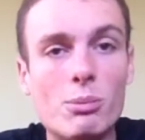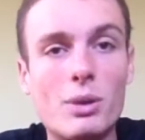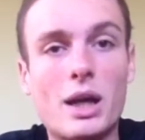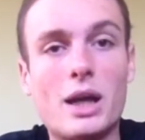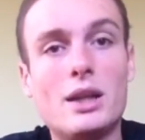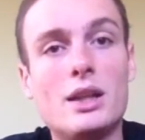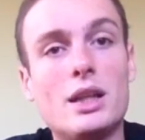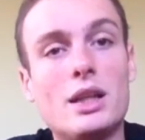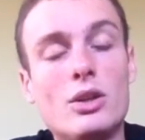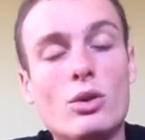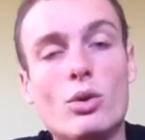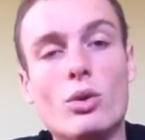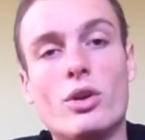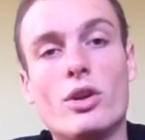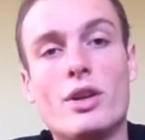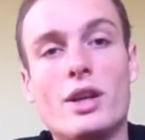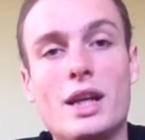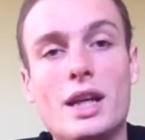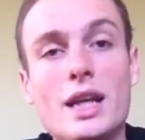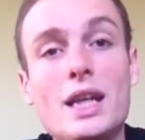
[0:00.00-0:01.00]
But in
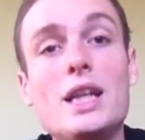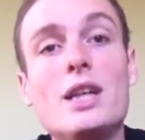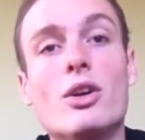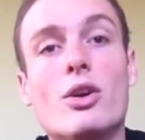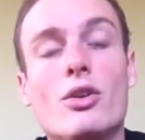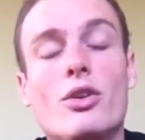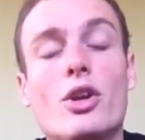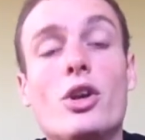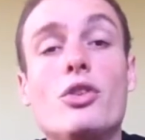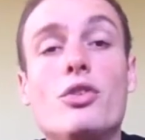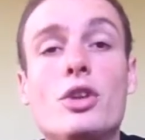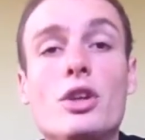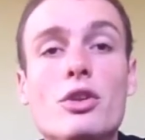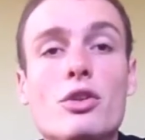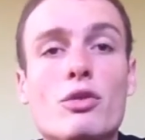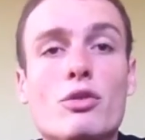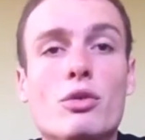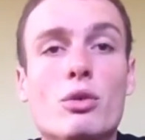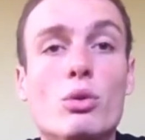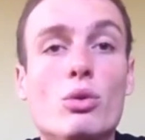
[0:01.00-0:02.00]
order to eat on those
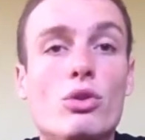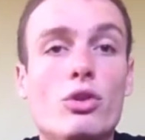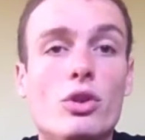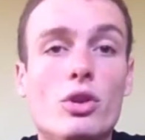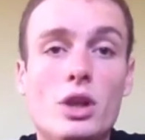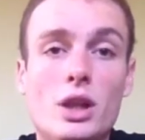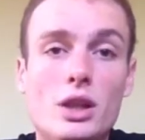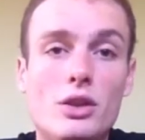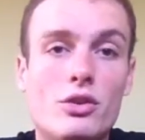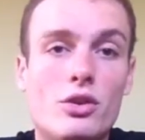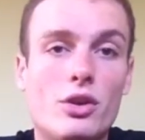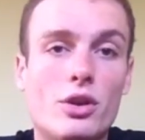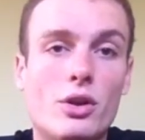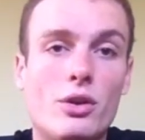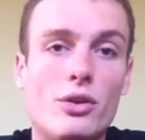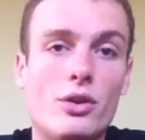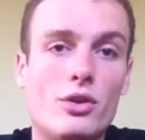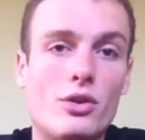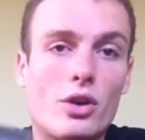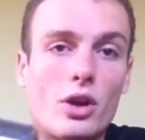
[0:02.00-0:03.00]
intervals, you need to
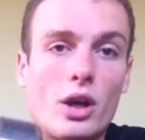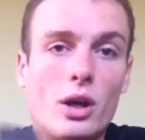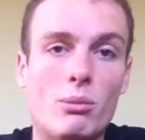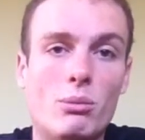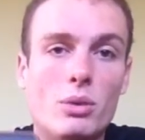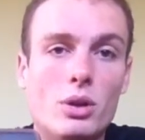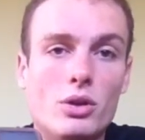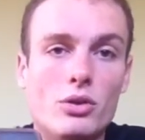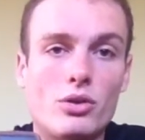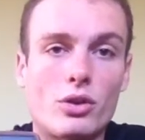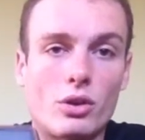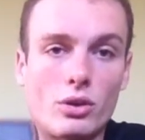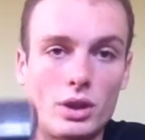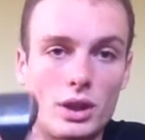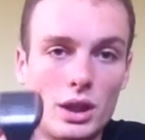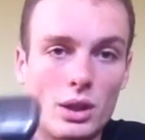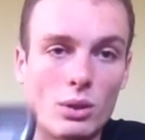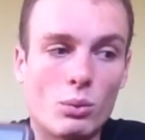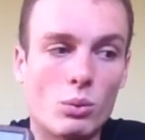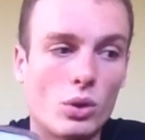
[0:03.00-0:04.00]
know the time. So
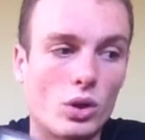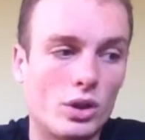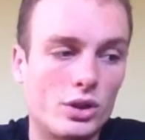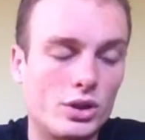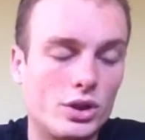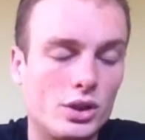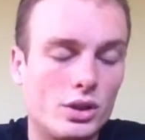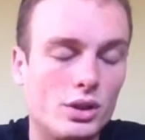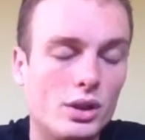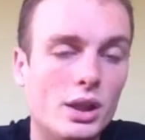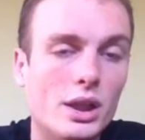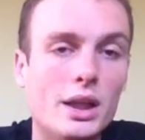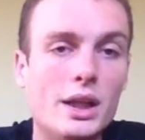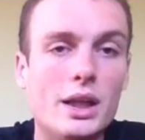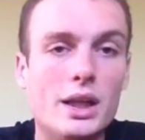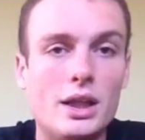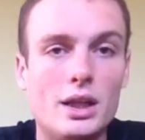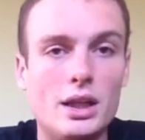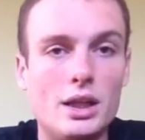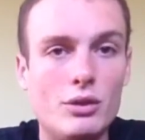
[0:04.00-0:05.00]
get a watch.
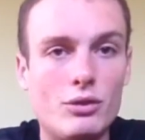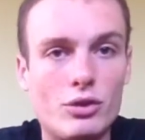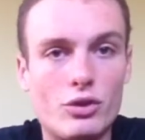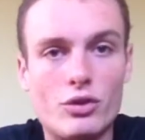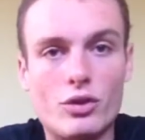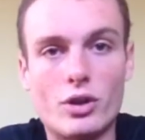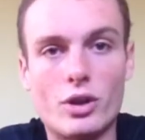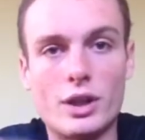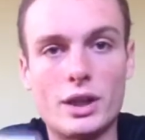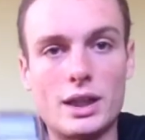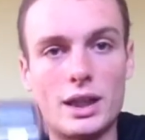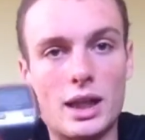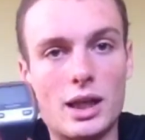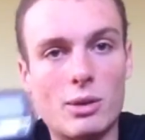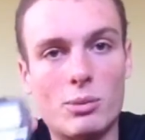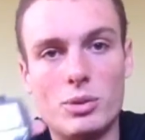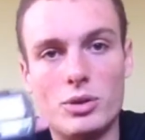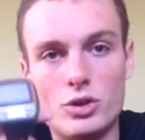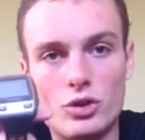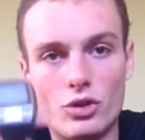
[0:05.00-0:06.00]
If it's not a
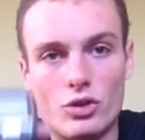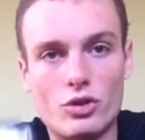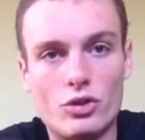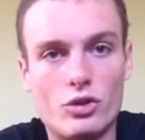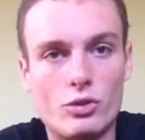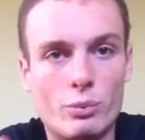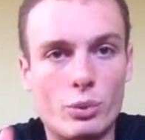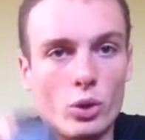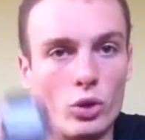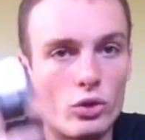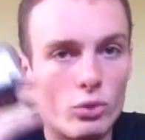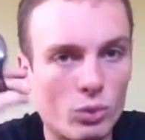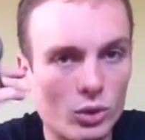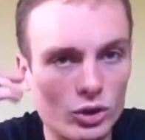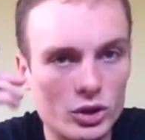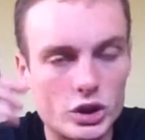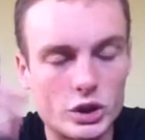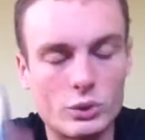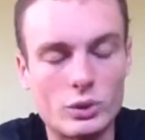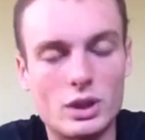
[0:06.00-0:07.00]
Garmin, just a sports
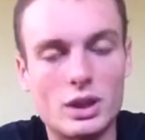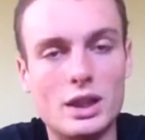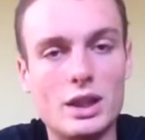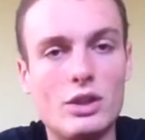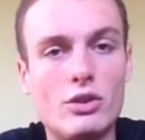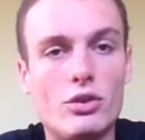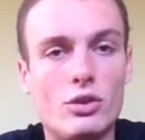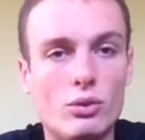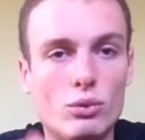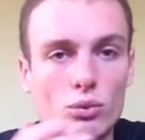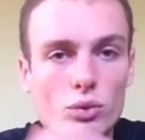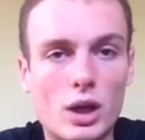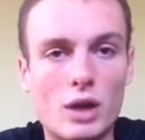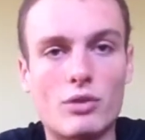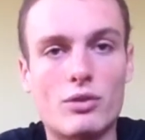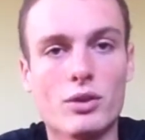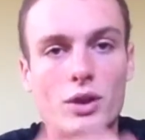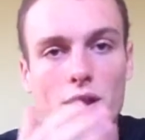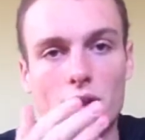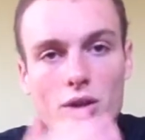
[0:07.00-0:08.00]
watch, so at least you
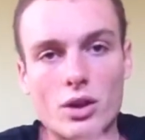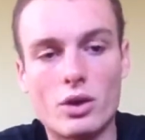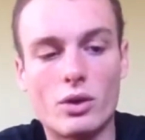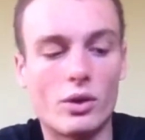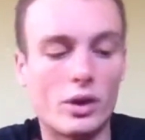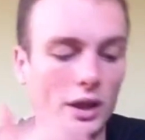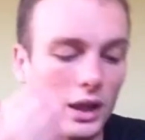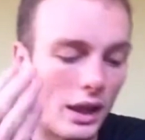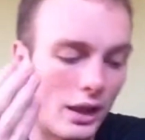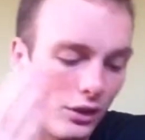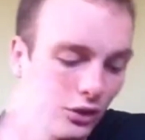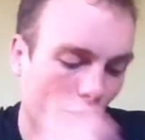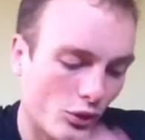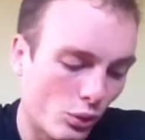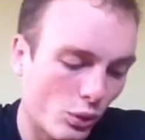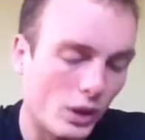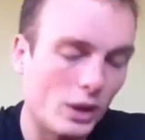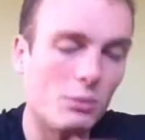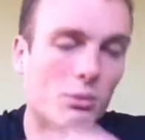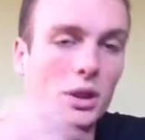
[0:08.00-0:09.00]
roughly know, okay, it's
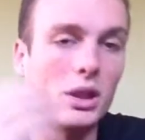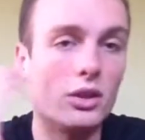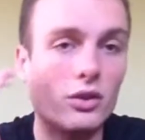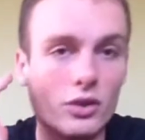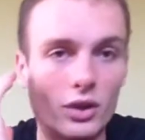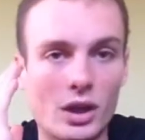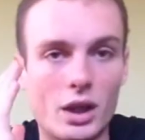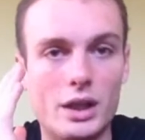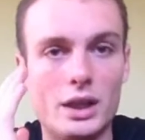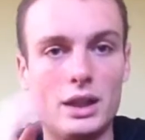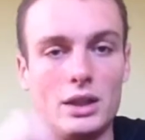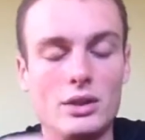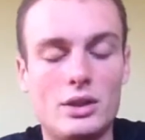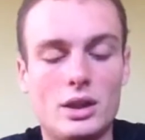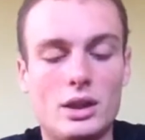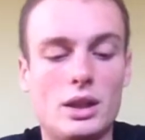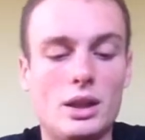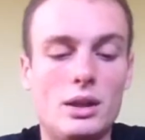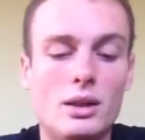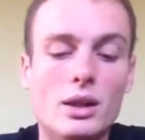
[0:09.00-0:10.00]
20 minutes, I need
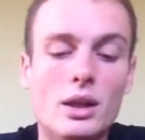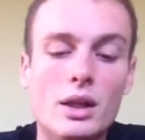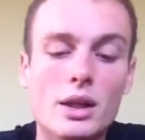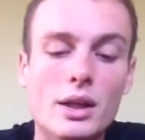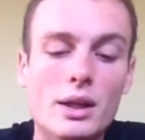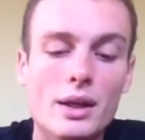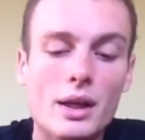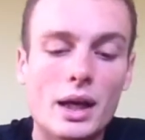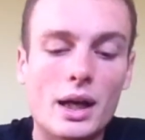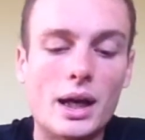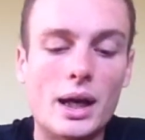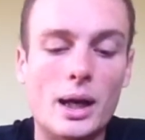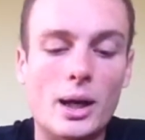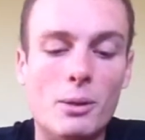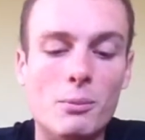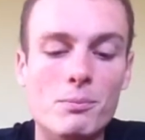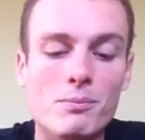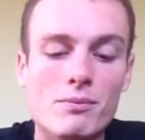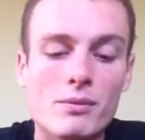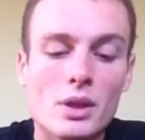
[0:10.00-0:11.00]
to eat.
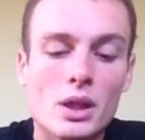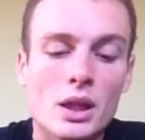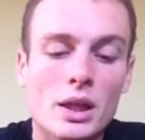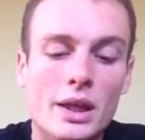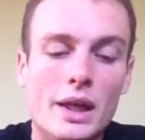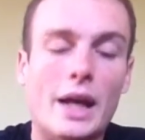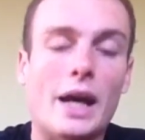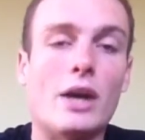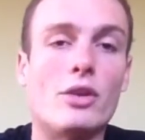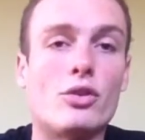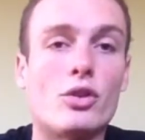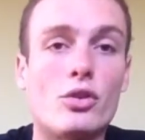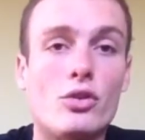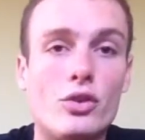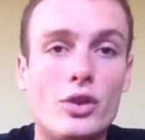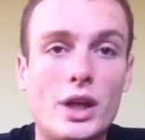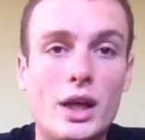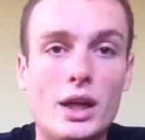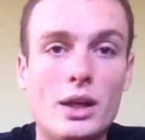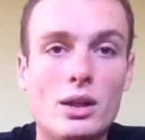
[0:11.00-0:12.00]
As I
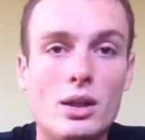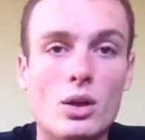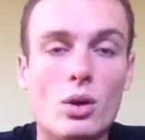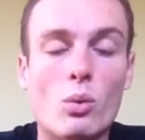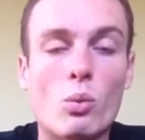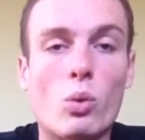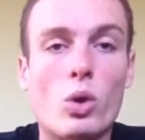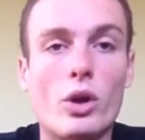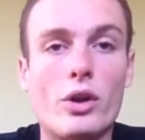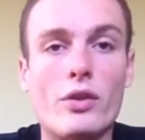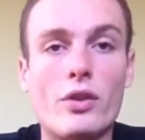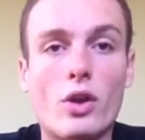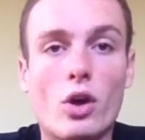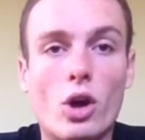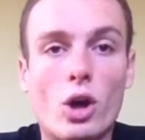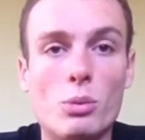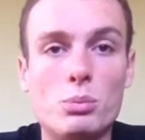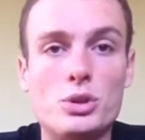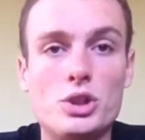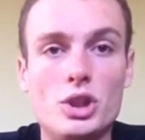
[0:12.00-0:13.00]
said, what are the
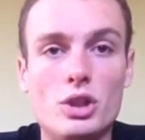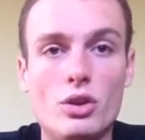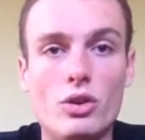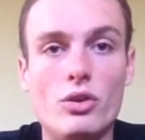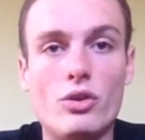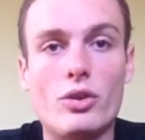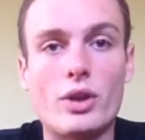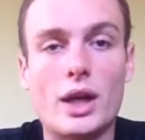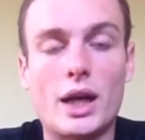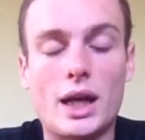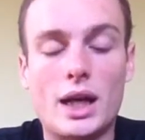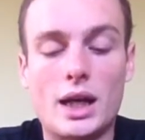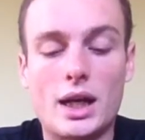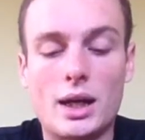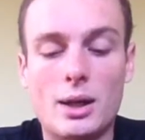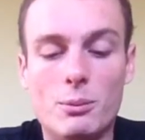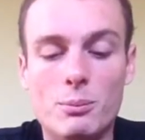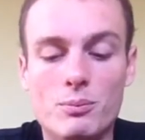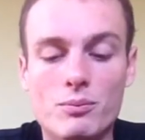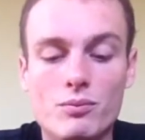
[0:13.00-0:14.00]
options,
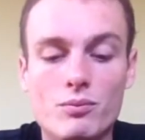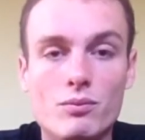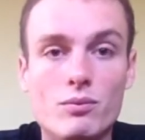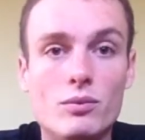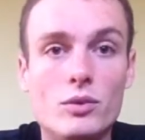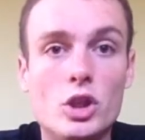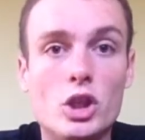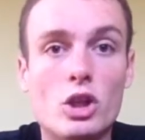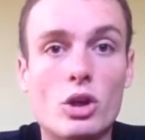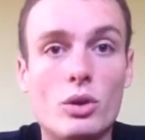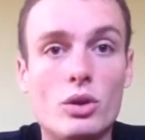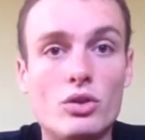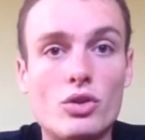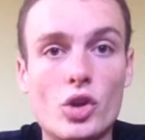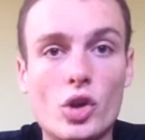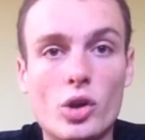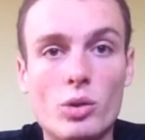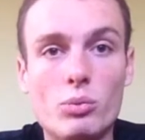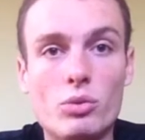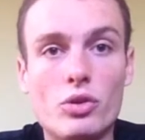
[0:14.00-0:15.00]
in
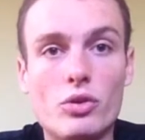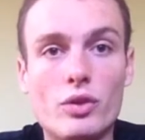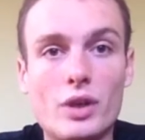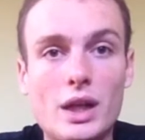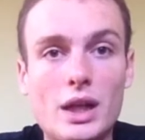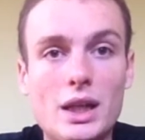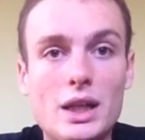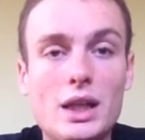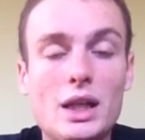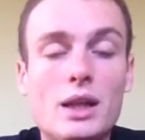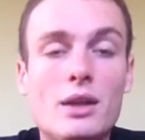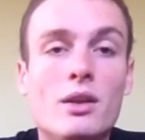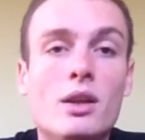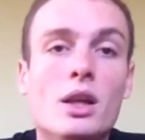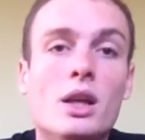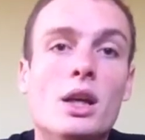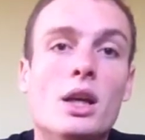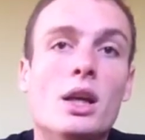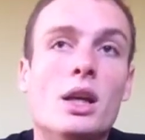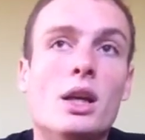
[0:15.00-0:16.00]
terms of eating?